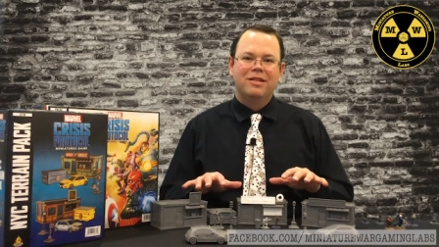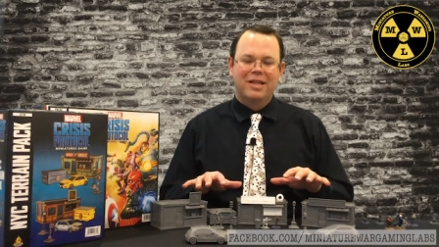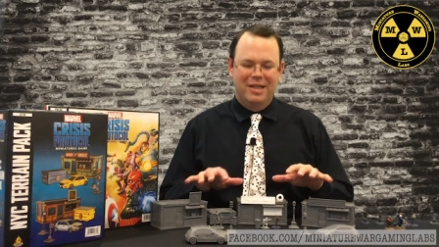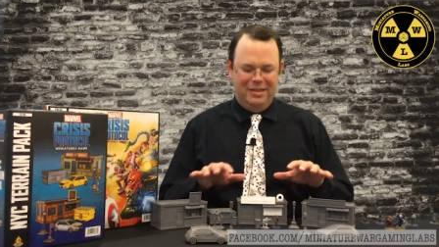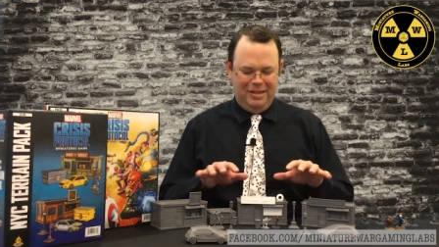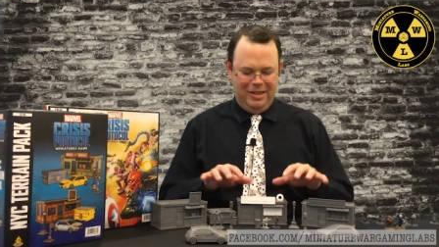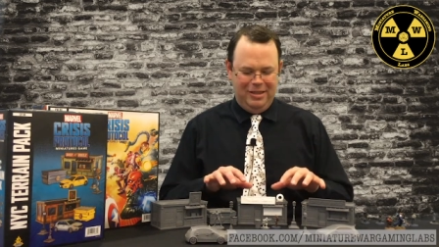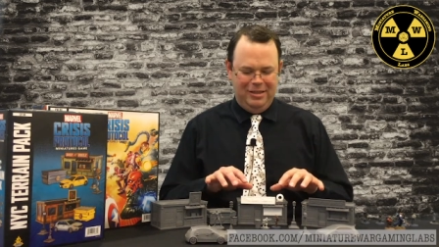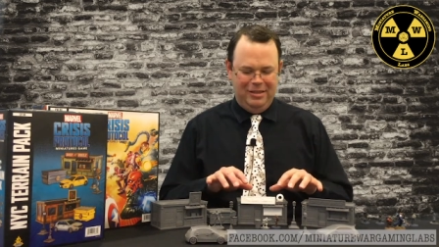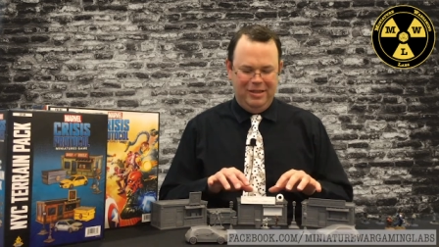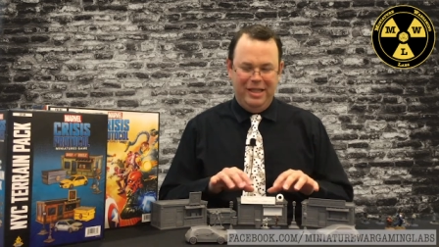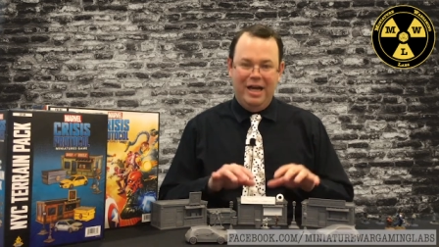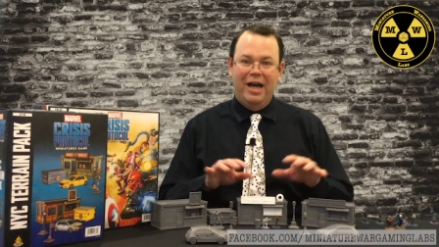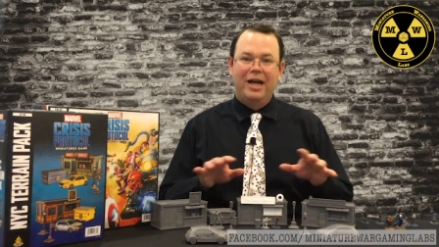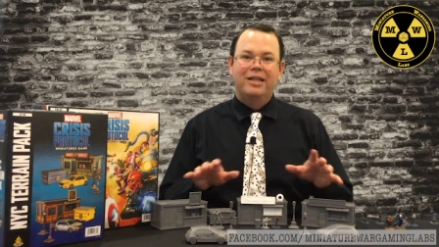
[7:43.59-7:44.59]
is this
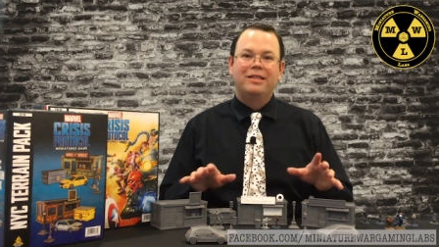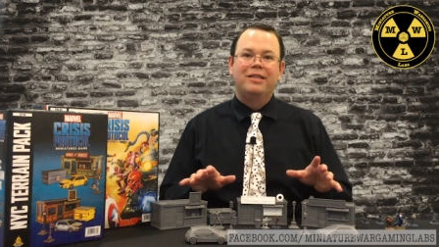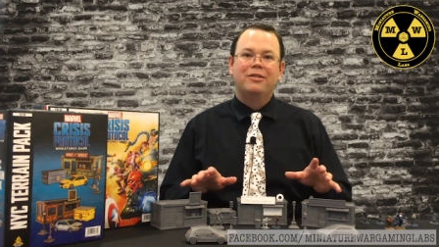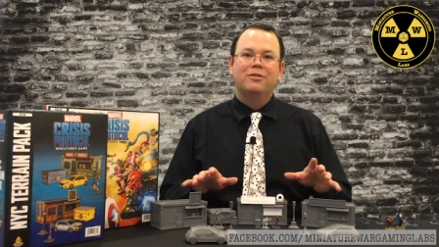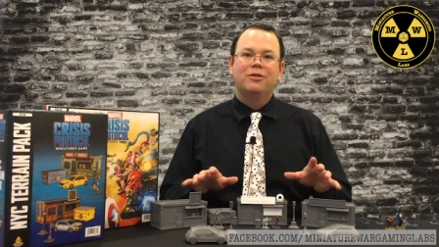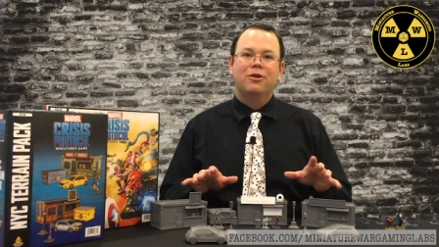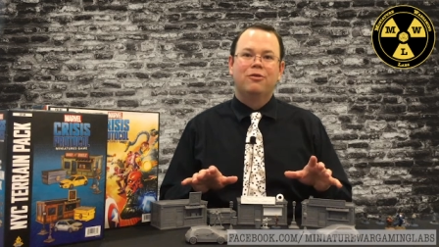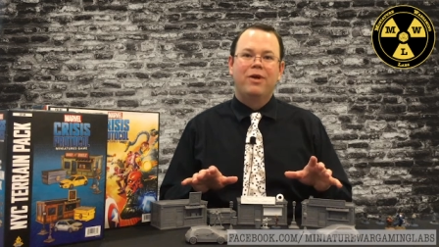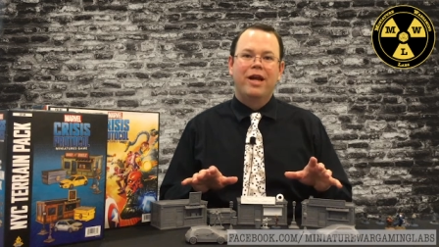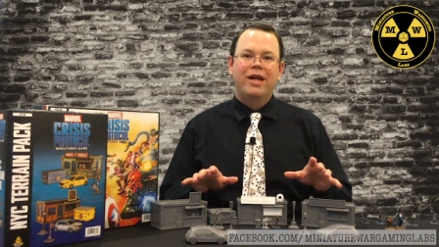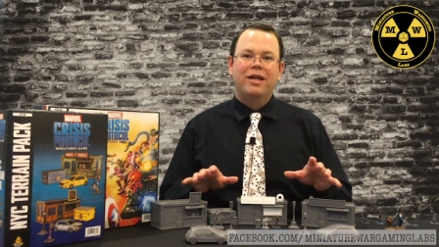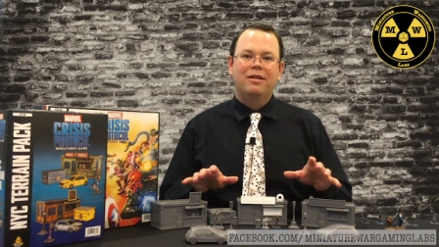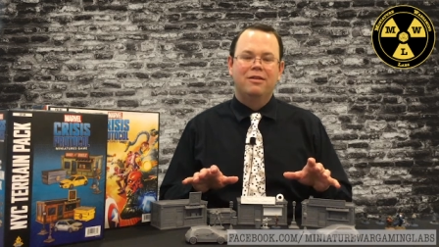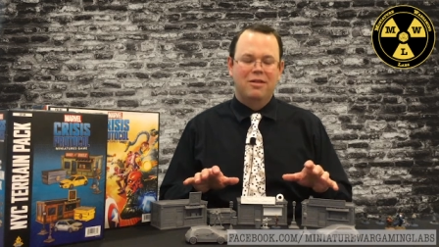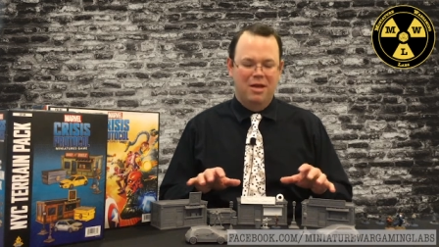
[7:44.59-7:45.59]
the ideal
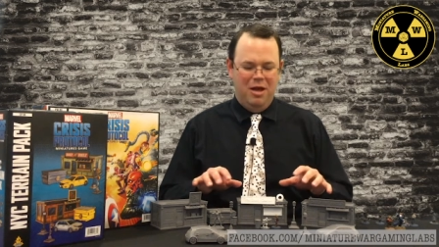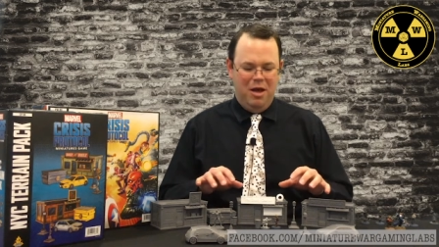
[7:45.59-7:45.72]
terrain,